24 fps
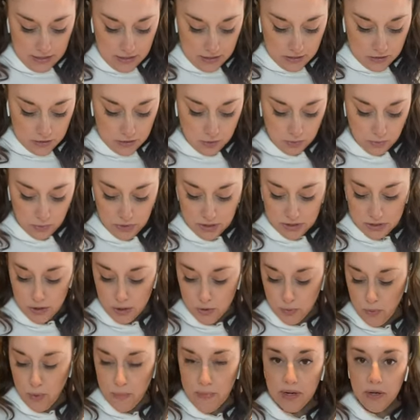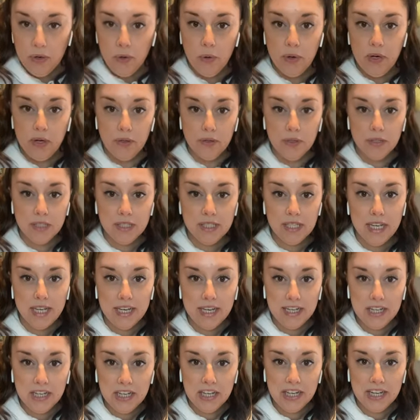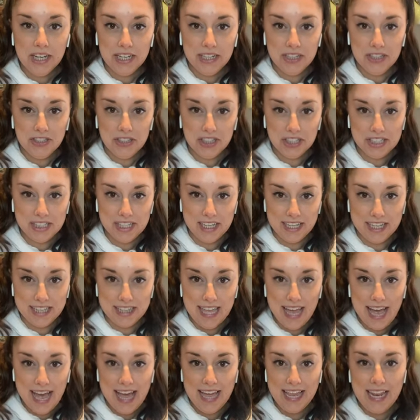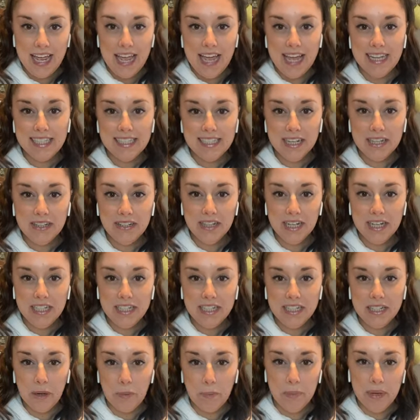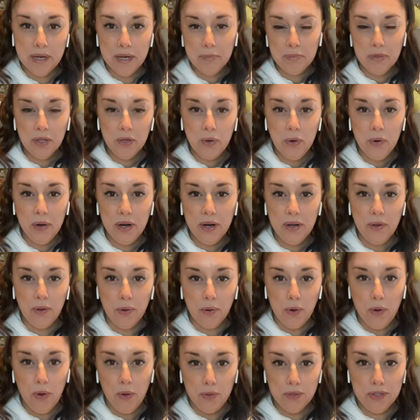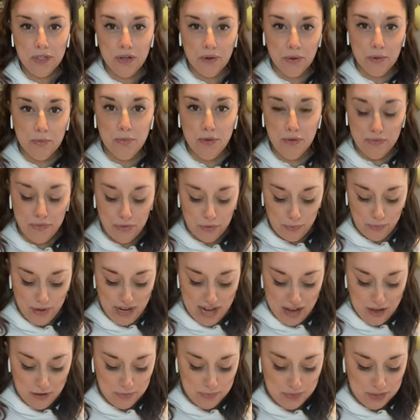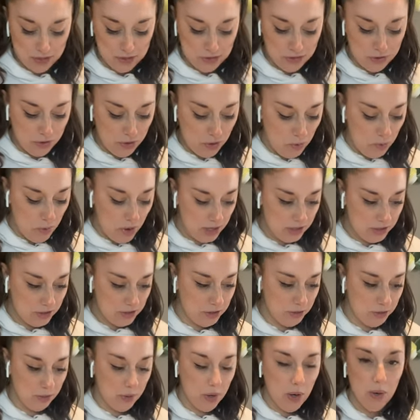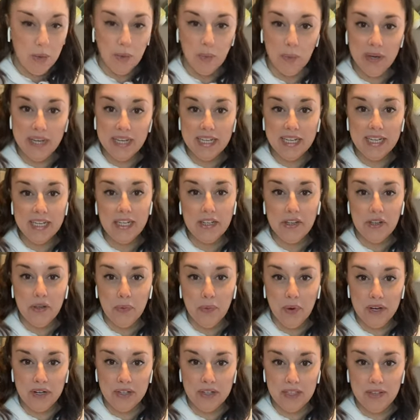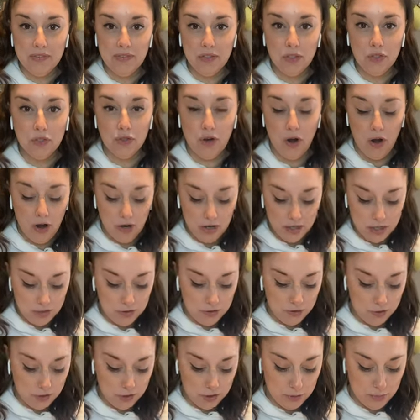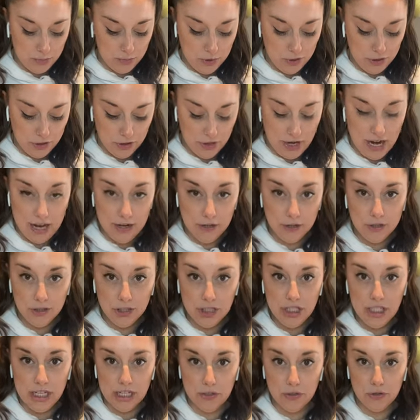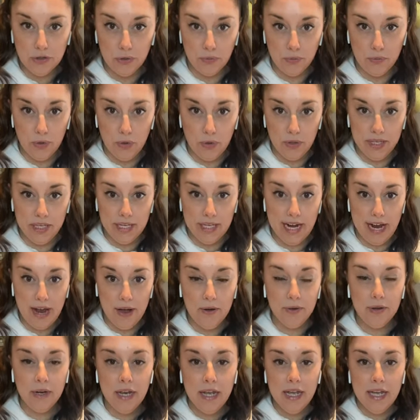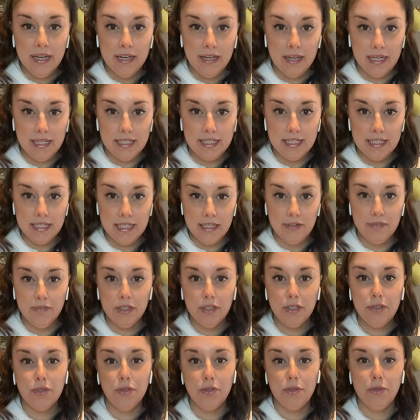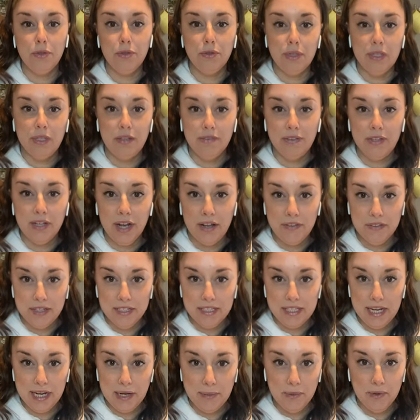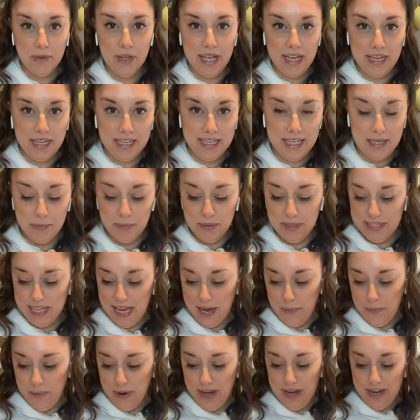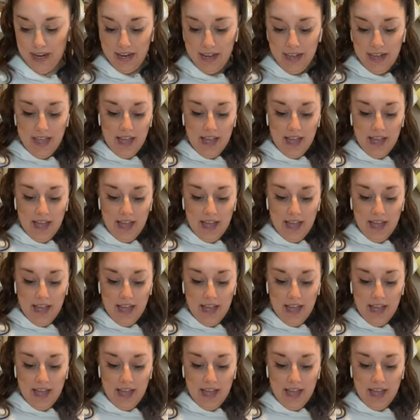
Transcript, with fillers: So this is what my coil looks like just like that. It's not a good idea to pick up the coil or hold it or move it around because you don't want to weaken it. You want to leave it strong because you just put your energy into rolling it out nice and even. So you'll leave it on the table and keep it that way.